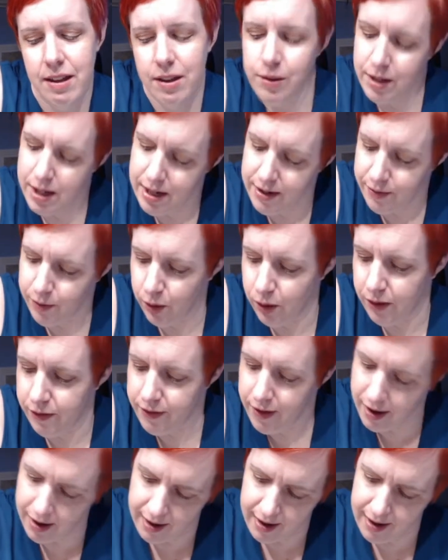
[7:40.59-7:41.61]
3, 4,
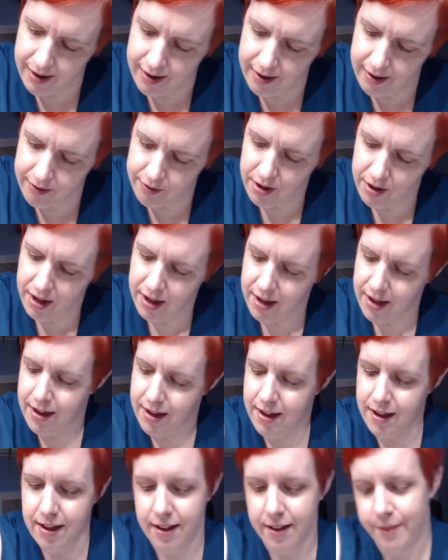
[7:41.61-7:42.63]
5,
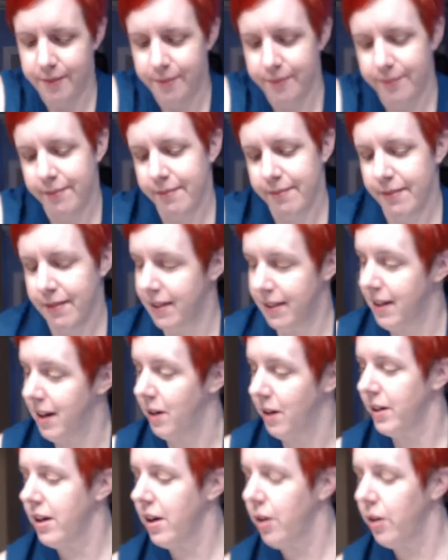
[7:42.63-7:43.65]

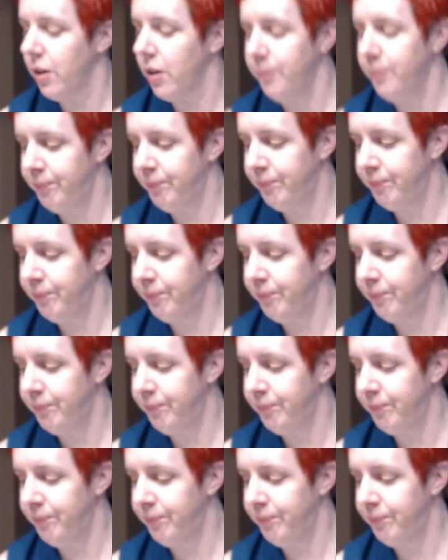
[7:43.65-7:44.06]
there we go.